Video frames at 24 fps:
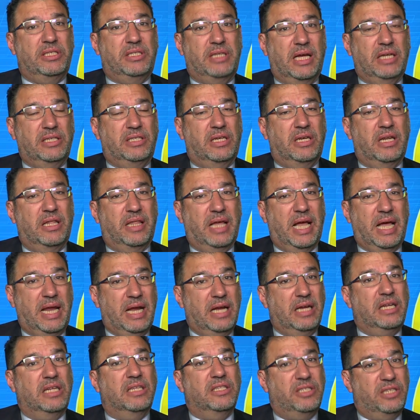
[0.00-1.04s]
attention to that
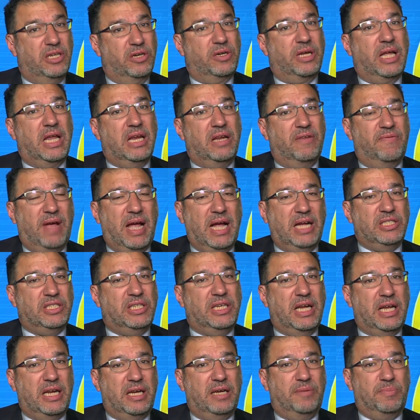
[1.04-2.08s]
and consider getting
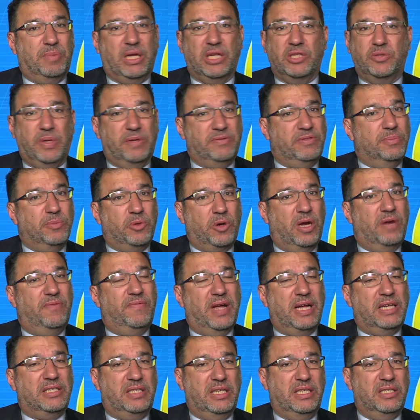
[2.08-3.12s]
vaccinated because we have some great
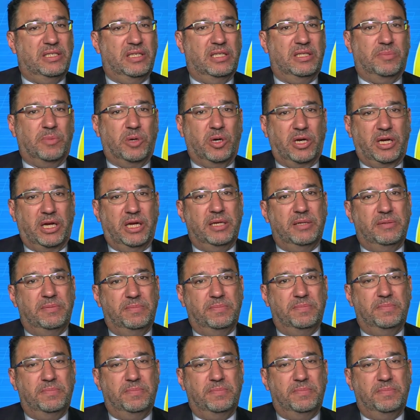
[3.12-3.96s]
vaccines on the market.